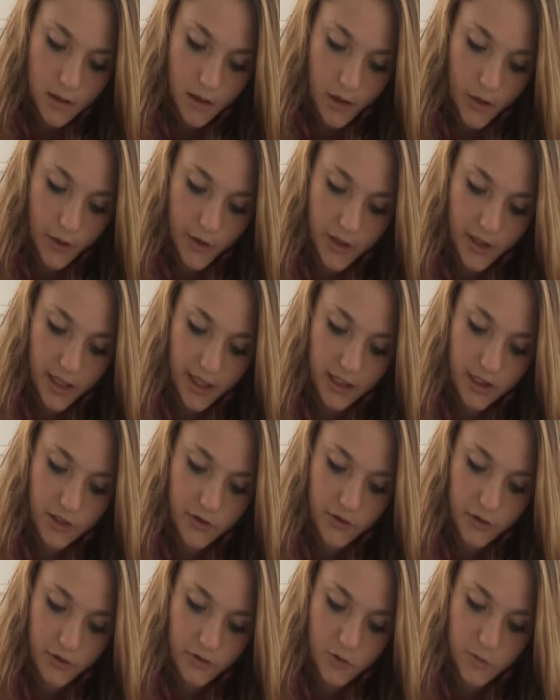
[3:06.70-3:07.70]
Are there any
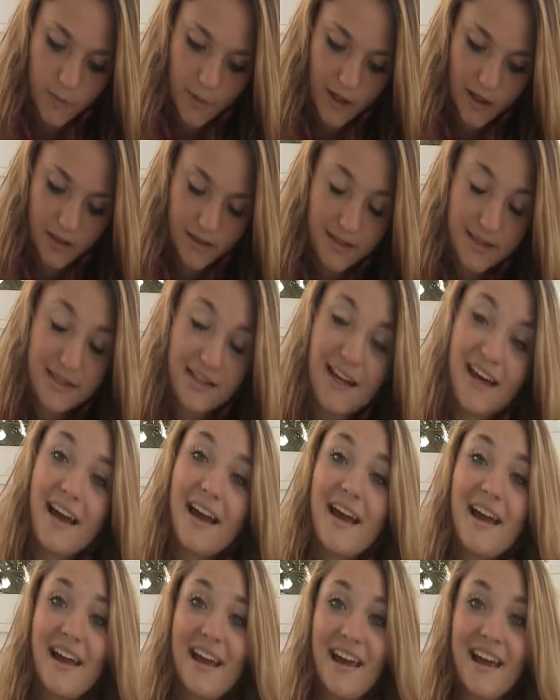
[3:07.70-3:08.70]
gross bugs?
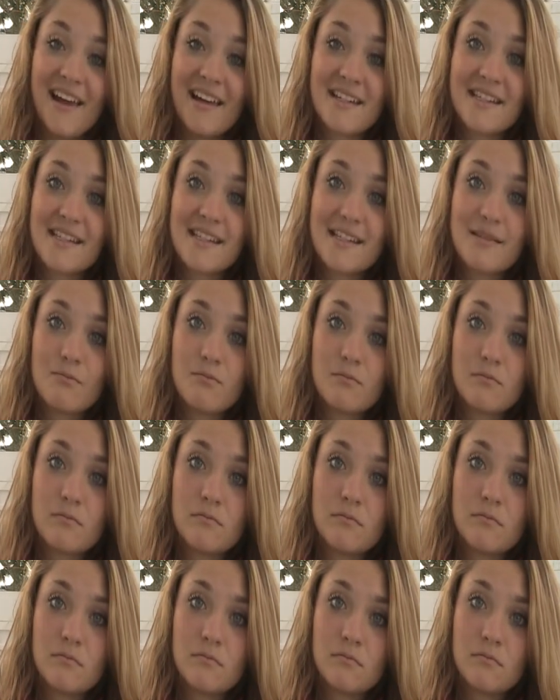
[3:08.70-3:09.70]
Ants.
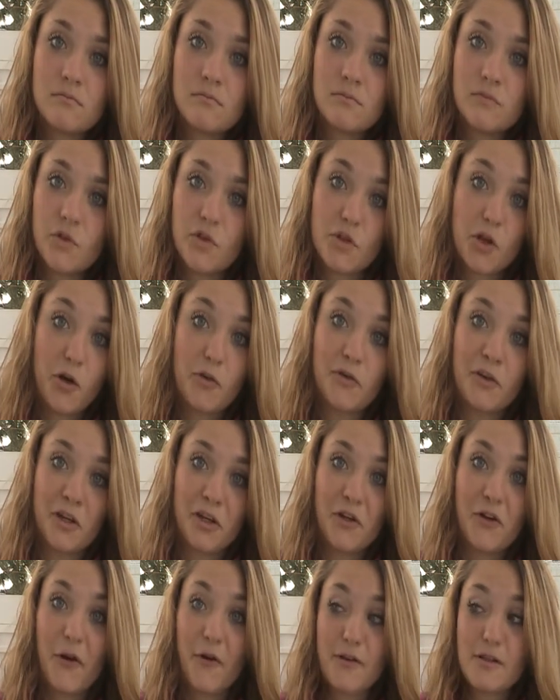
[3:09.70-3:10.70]
Those aren't
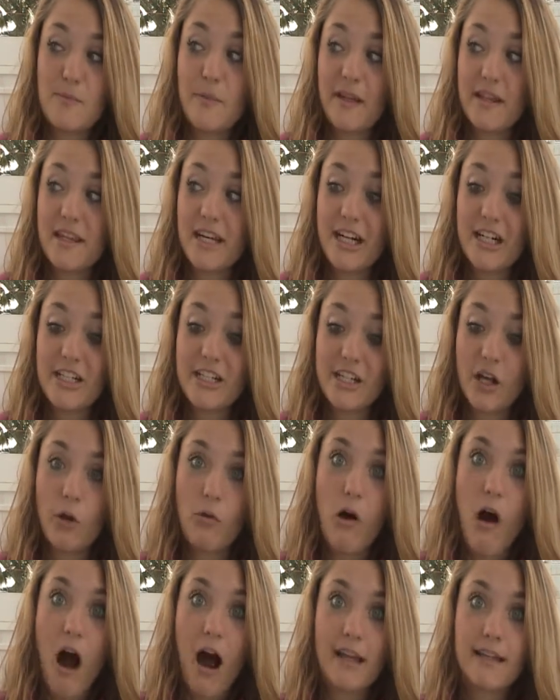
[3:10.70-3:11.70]
really gross, but there is a
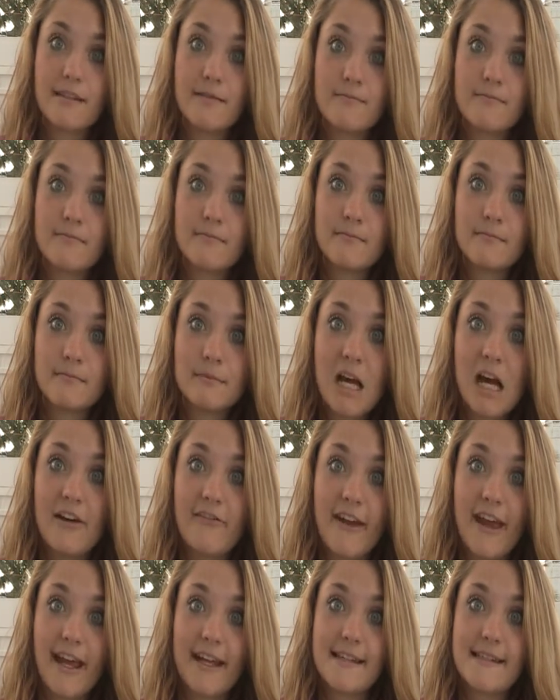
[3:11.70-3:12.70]
lot of
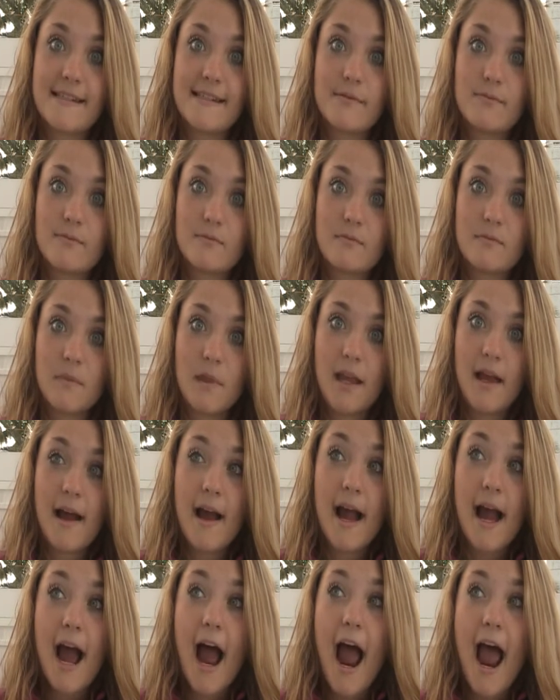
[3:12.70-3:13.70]
ants.
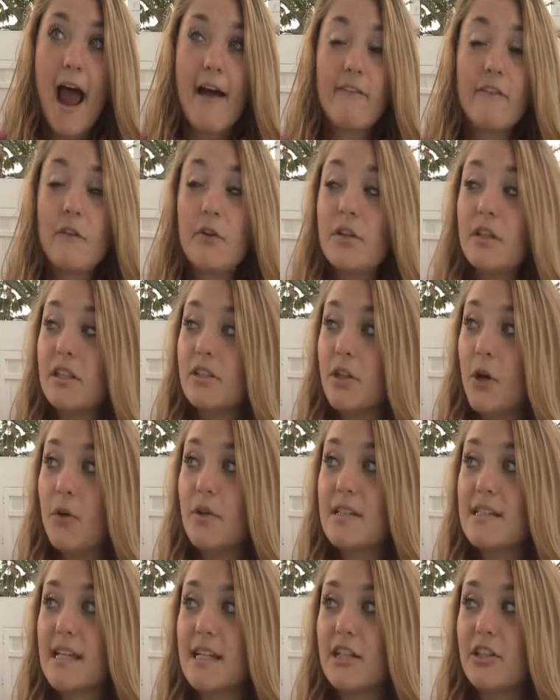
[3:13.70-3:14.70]
I haven't really
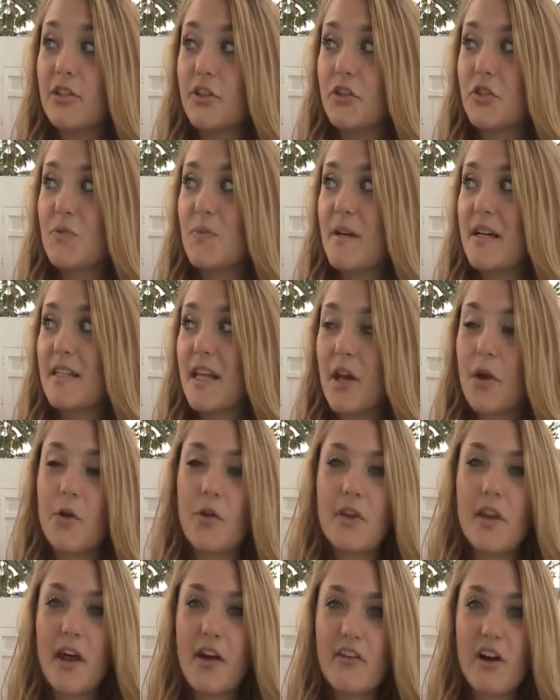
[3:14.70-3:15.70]
noticed any gross bugs. I
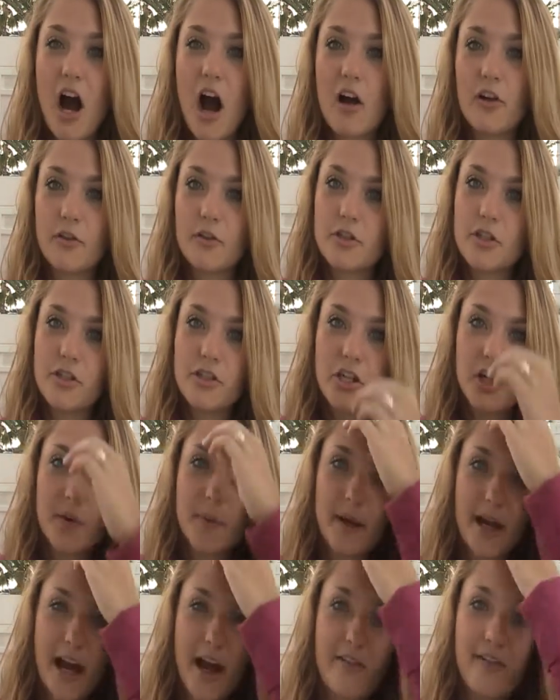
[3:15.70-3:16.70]
know that they have cockroaches here,
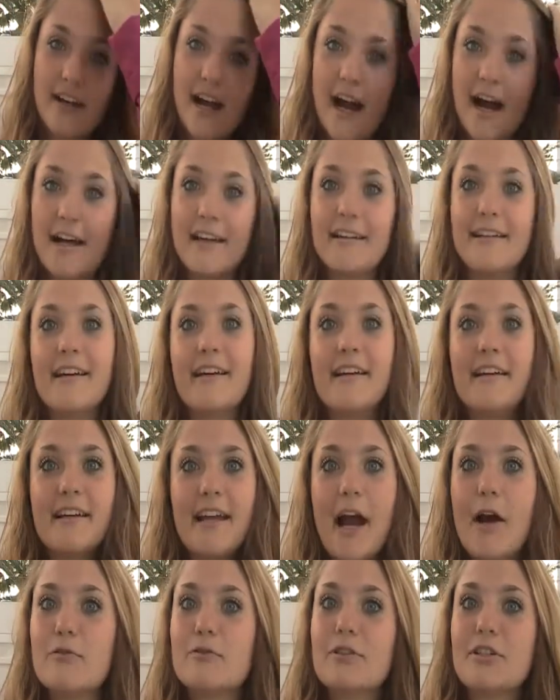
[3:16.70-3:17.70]
but I haven't had an
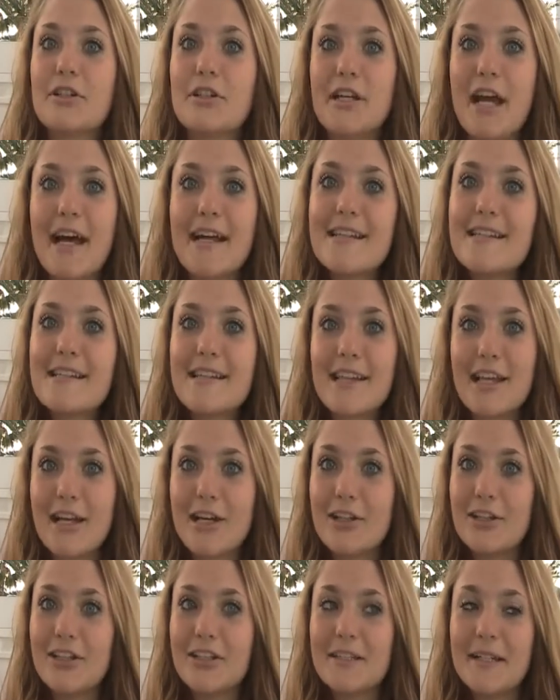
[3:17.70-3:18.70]
encounter yet,
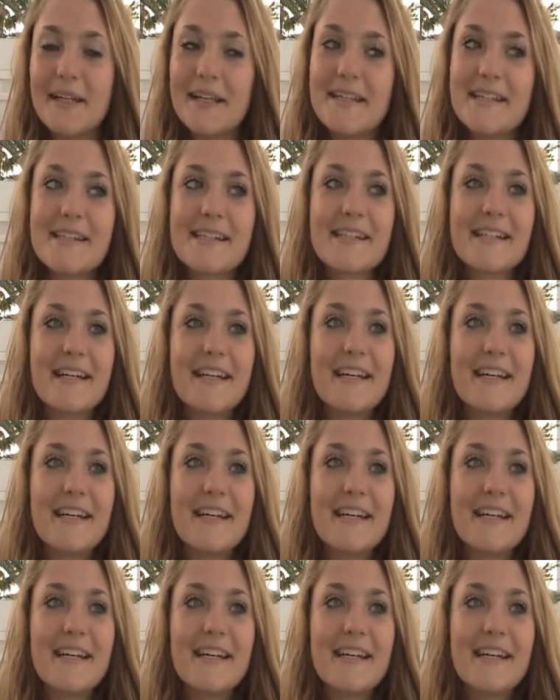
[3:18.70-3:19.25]
thank goodness.